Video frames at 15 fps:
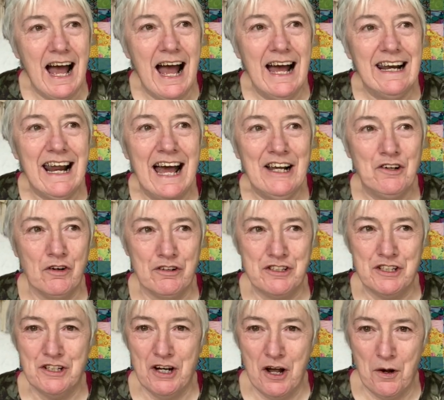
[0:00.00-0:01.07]
And I got
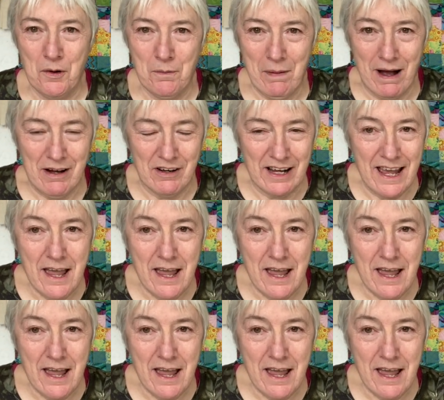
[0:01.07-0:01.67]
to know about